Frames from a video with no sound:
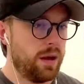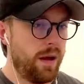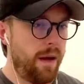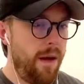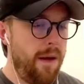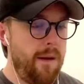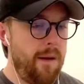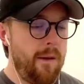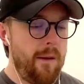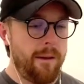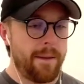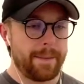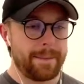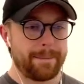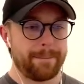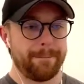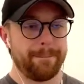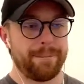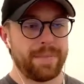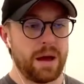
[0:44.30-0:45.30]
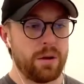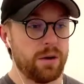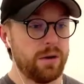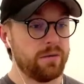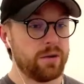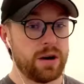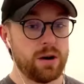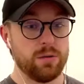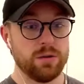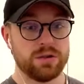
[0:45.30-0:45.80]
Um,
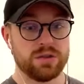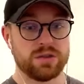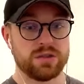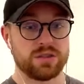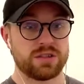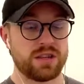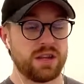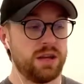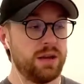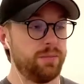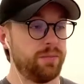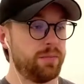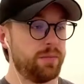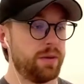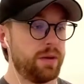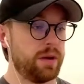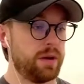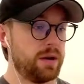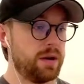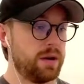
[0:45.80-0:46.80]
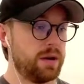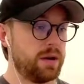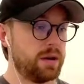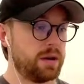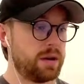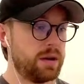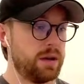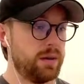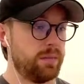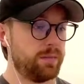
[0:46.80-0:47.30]
however, I will just keep
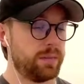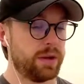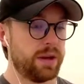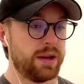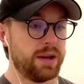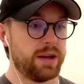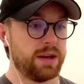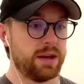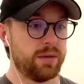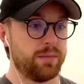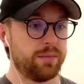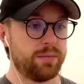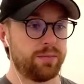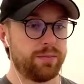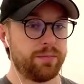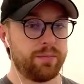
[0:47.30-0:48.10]
uh, keep playing and